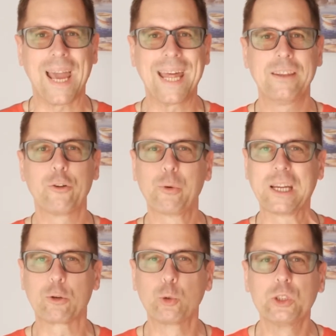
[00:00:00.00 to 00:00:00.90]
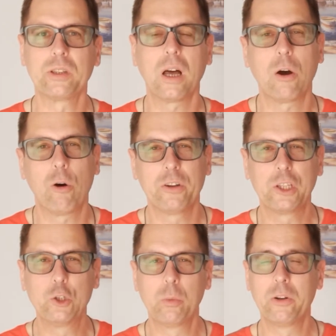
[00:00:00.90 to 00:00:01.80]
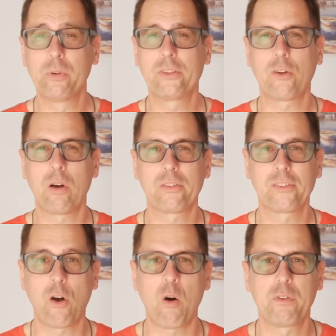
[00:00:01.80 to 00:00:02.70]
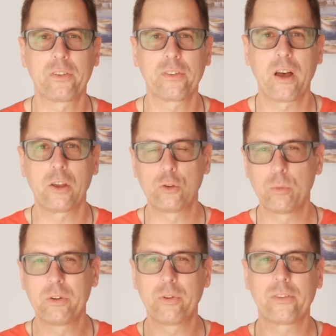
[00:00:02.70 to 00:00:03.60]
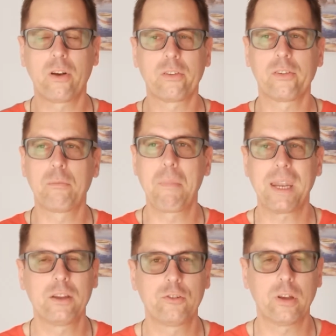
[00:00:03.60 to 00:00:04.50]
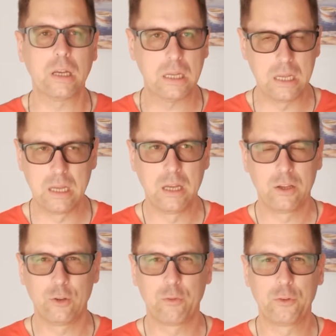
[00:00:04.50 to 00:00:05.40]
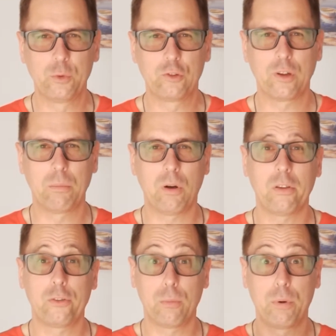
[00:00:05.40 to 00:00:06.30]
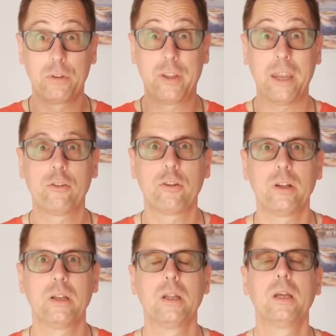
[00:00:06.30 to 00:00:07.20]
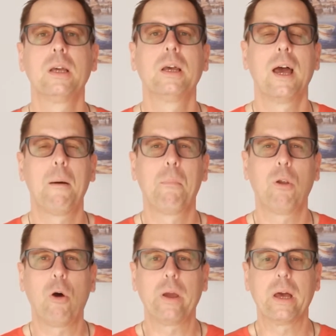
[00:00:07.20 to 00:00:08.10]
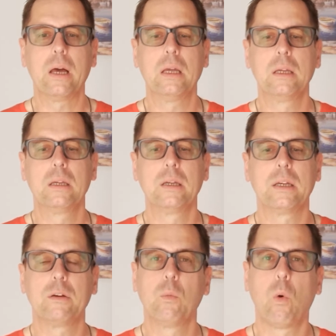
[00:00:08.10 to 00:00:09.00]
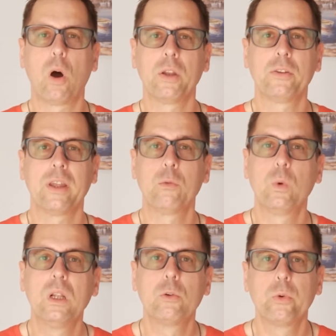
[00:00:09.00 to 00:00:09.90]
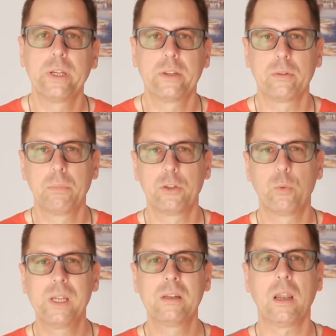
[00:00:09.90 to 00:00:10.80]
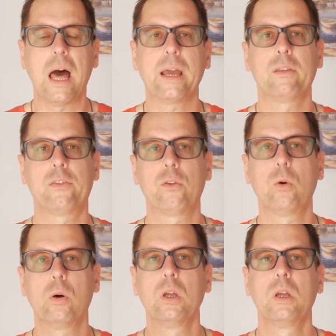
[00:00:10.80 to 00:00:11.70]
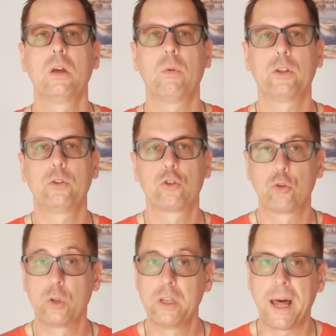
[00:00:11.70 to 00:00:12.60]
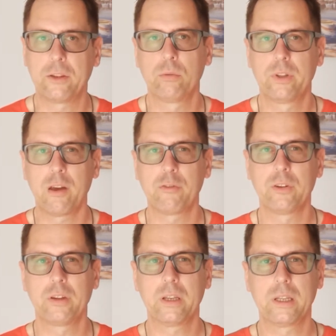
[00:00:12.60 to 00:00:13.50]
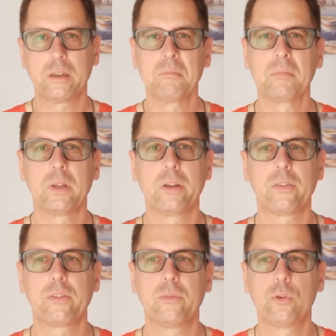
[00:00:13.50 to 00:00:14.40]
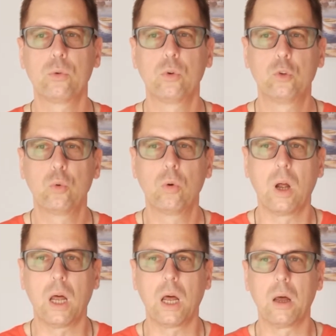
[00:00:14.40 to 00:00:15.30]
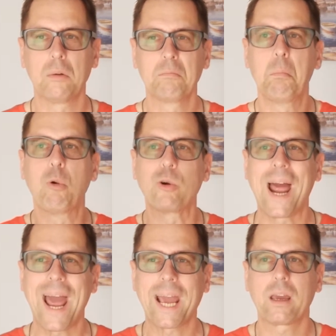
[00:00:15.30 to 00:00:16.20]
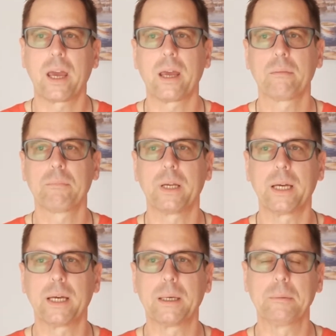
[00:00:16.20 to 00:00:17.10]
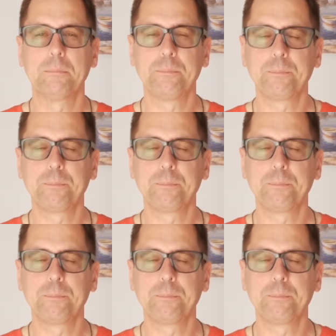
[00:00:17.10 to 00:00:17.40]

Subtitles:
And the recruiter or the human resources officer, human resources manager, your future boss, your potential employer want and will read between the lines. So what you should not do definitely is to brag and